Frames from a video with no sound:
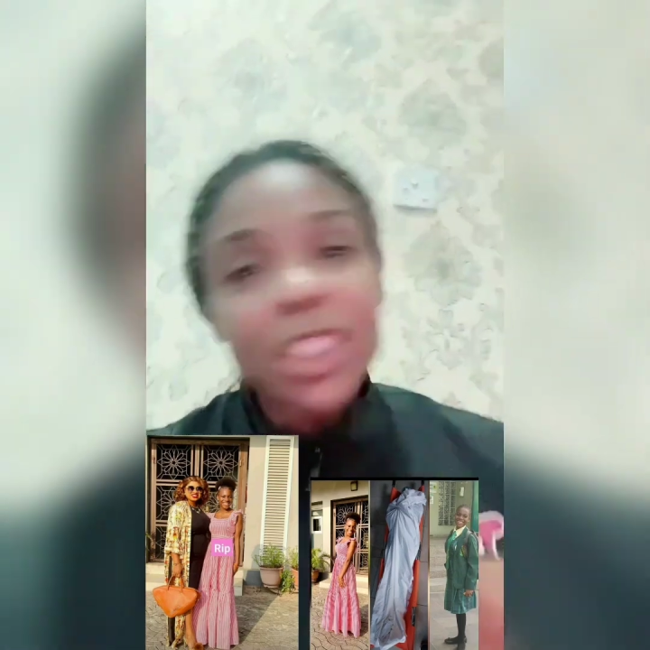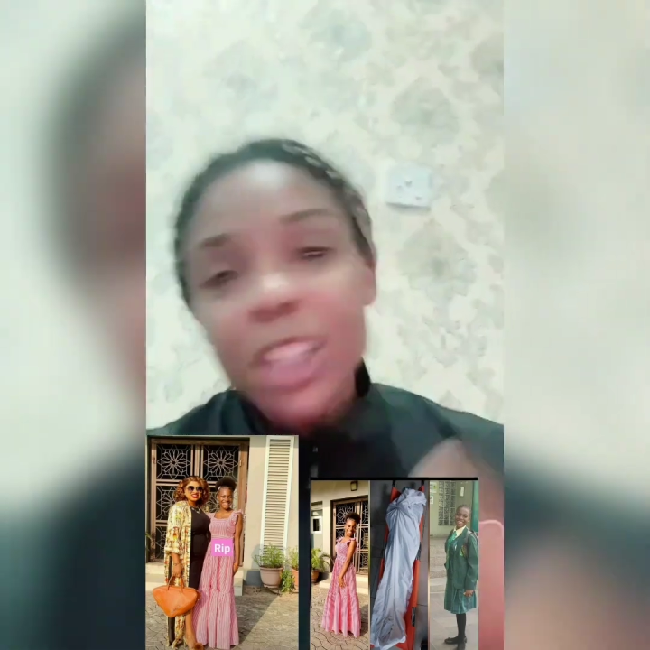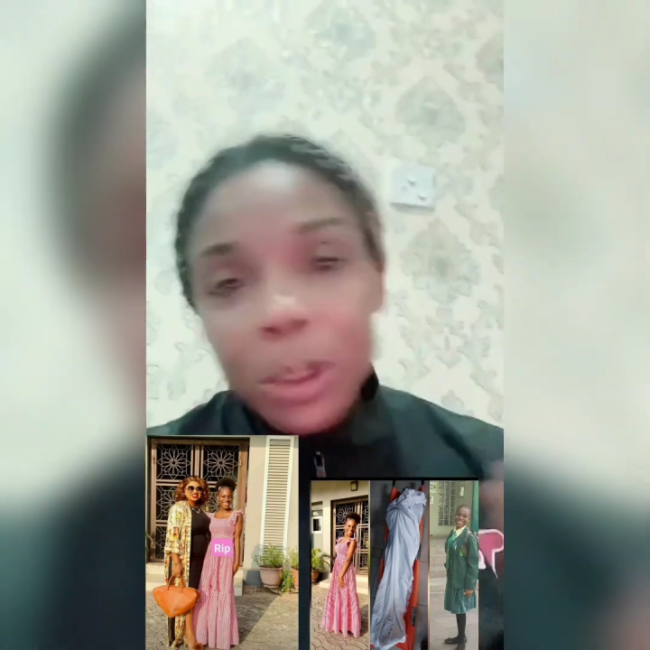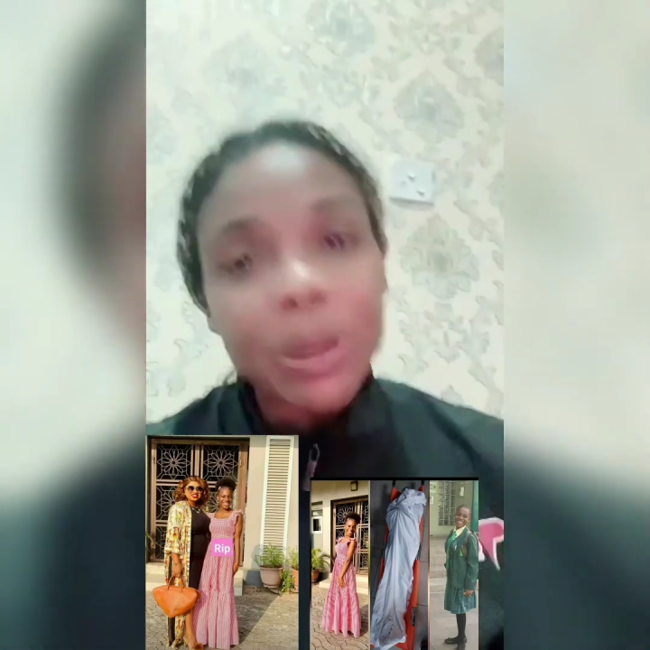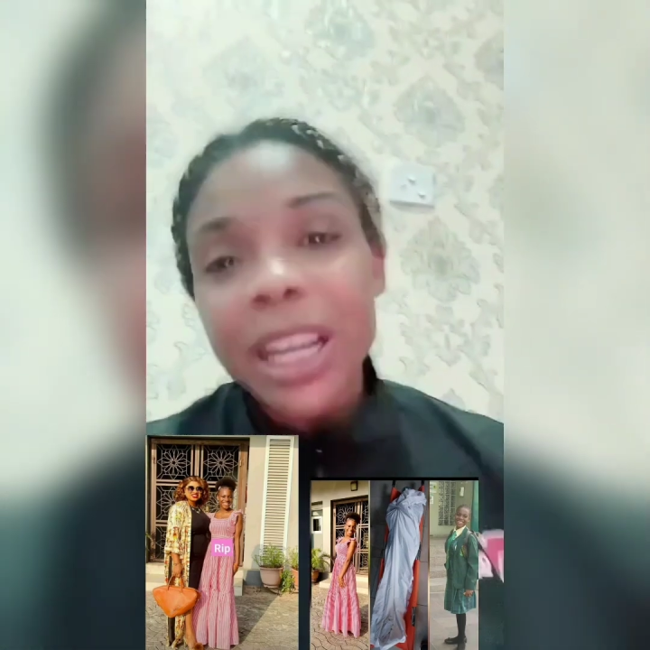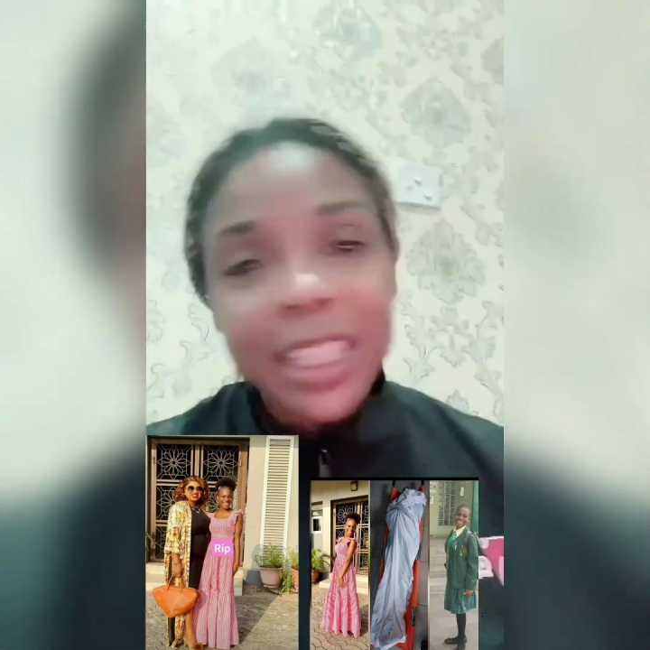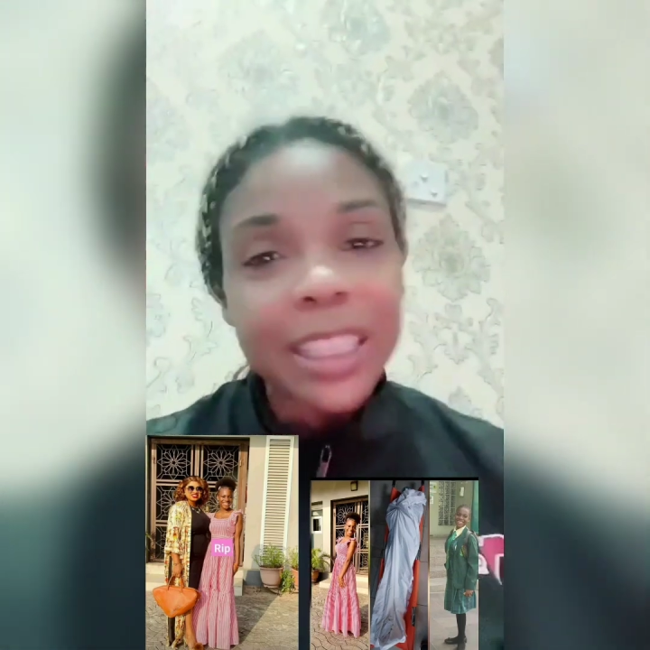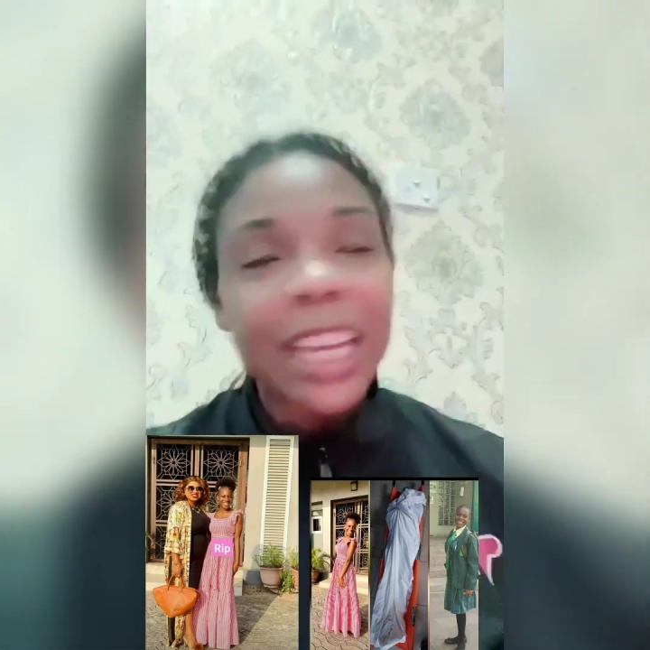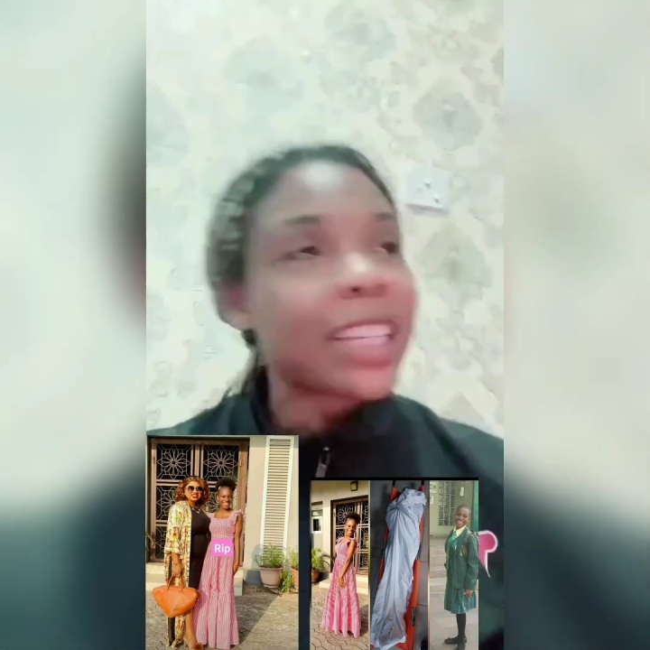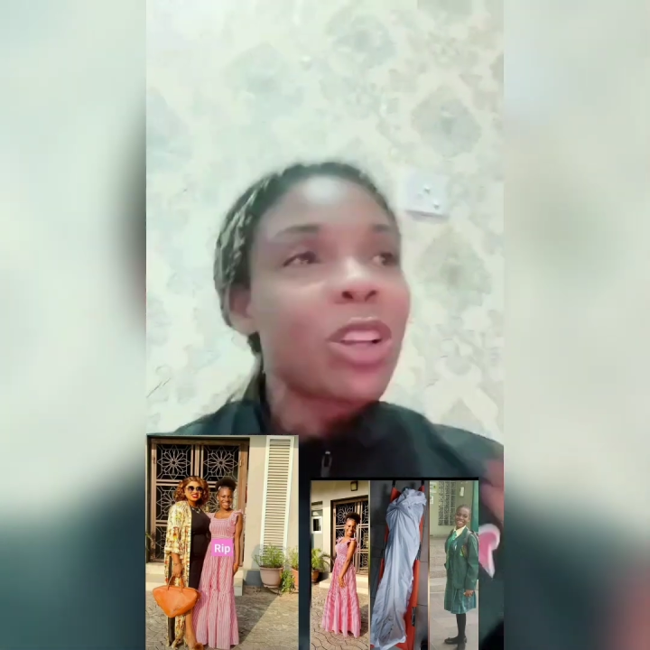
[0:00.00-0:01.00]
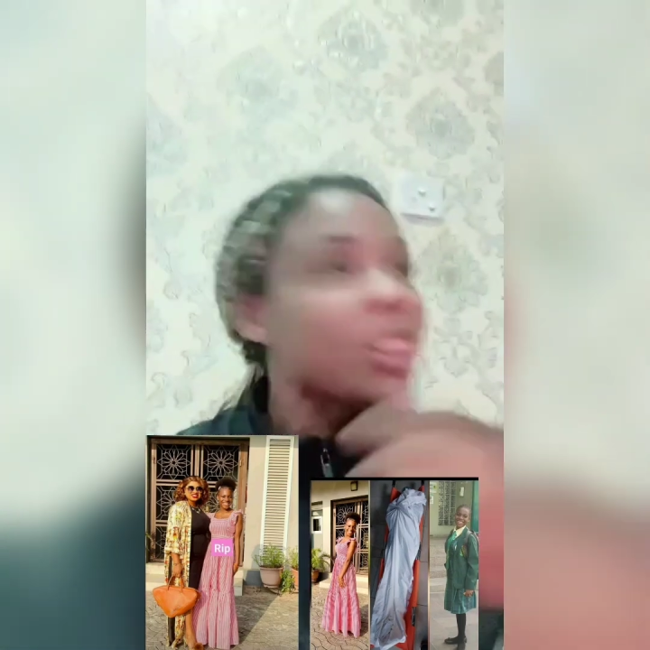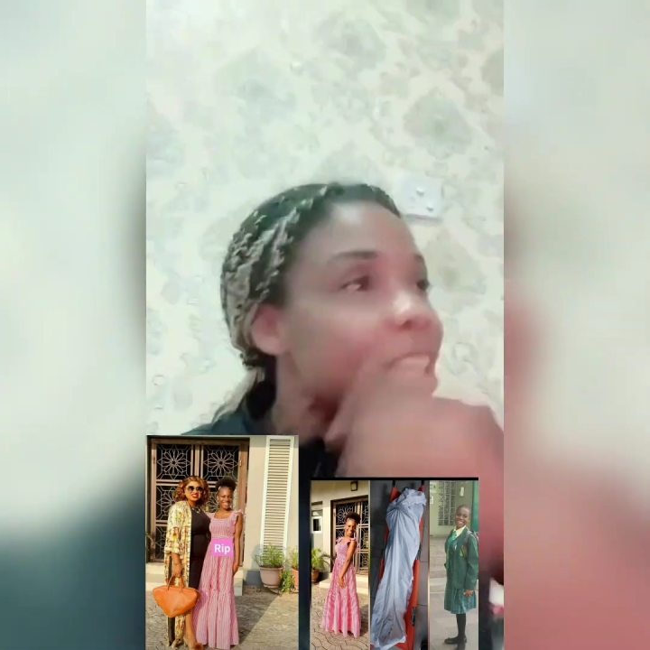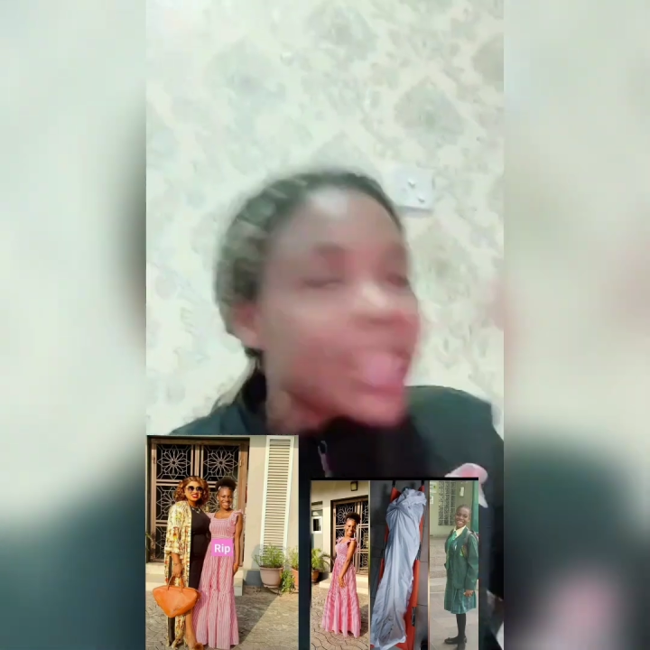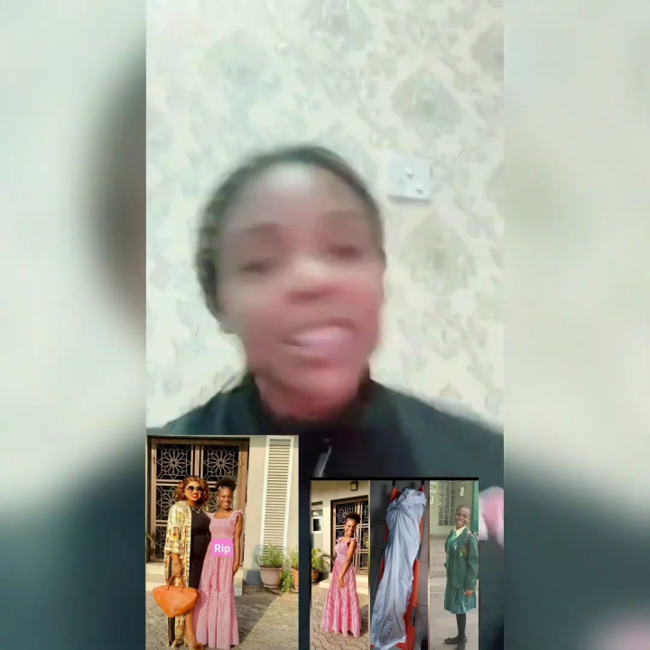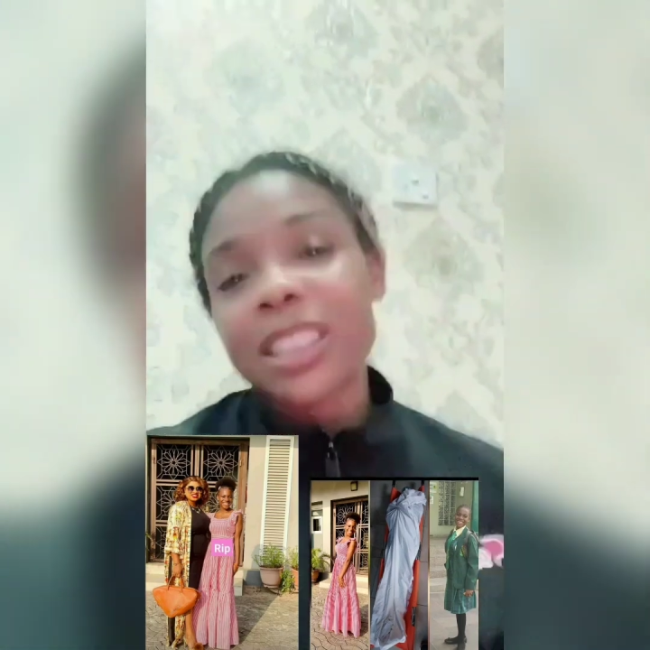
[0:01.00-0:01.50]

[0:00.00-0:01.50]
child back. Like, nothing.